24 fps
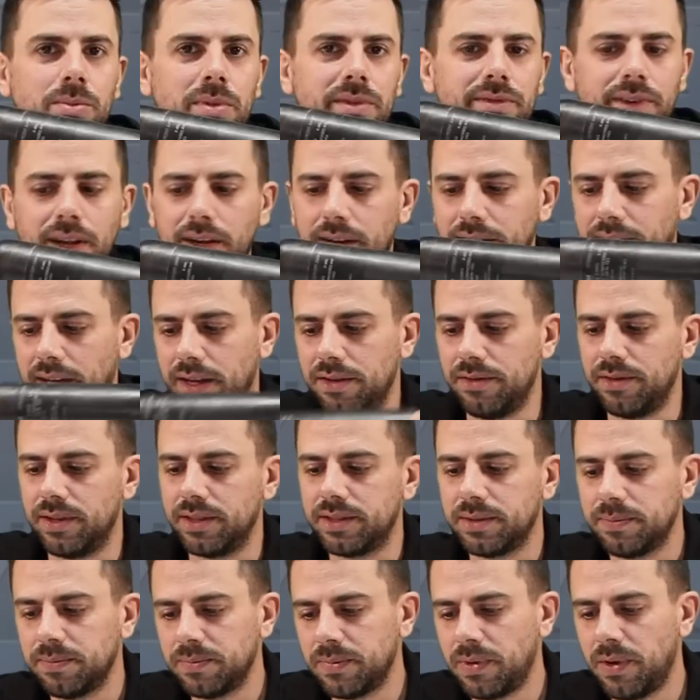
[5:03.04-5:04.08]
very
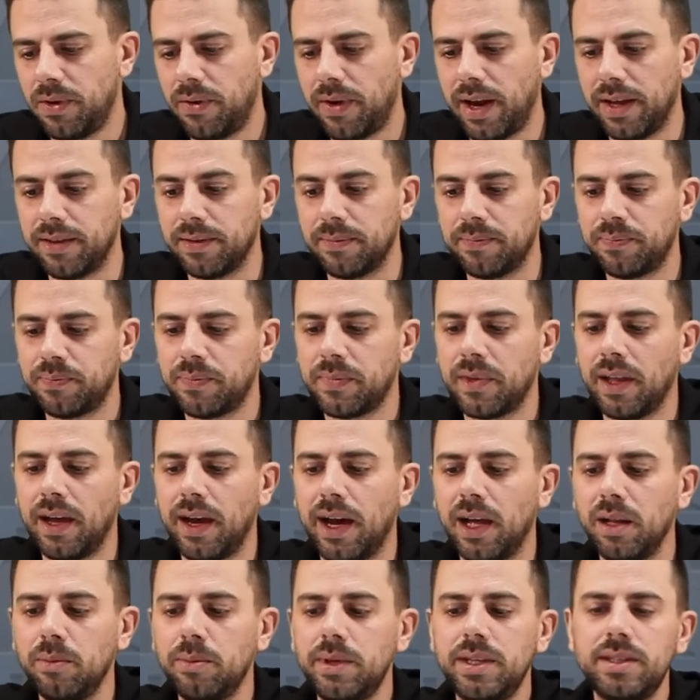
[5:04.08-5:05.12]
dangerous. Right,
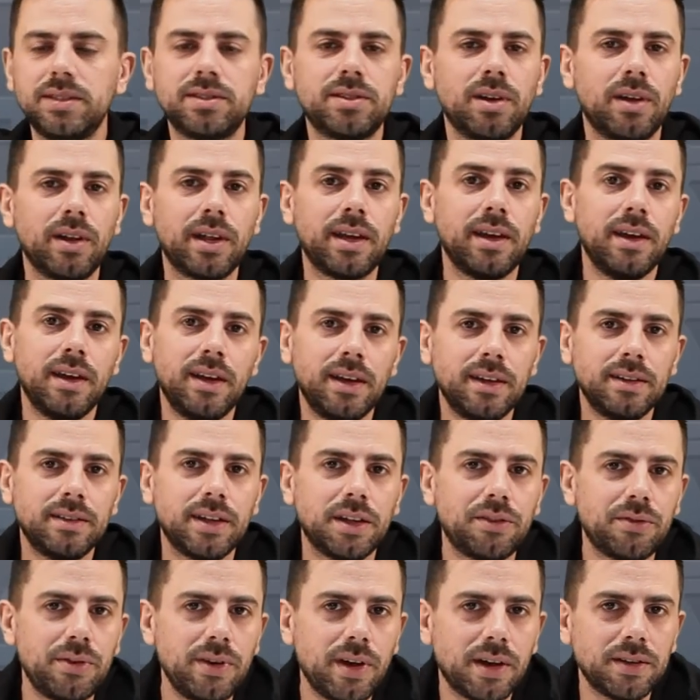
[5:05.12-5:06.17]
I'll be installing
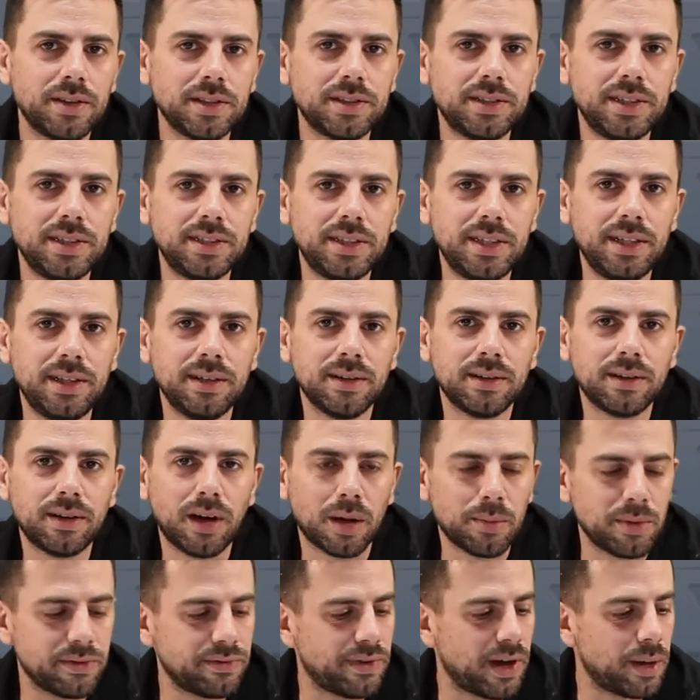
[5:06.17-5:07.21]
the 300cc
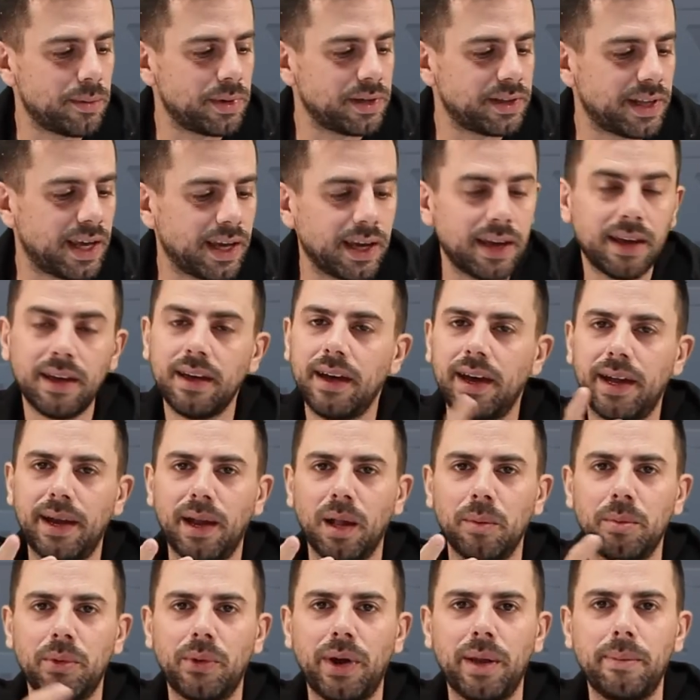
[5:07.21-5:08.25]
carbon fiber tank and
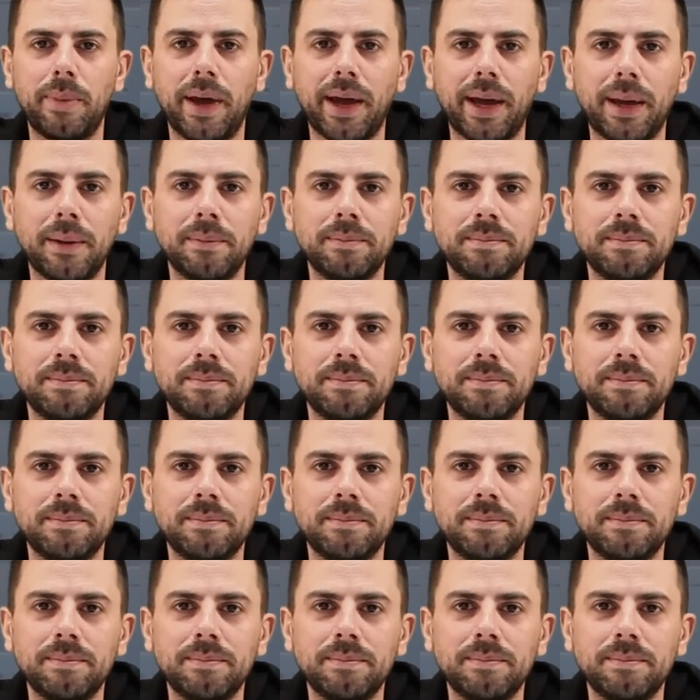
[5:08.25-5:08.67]
I'll be right back.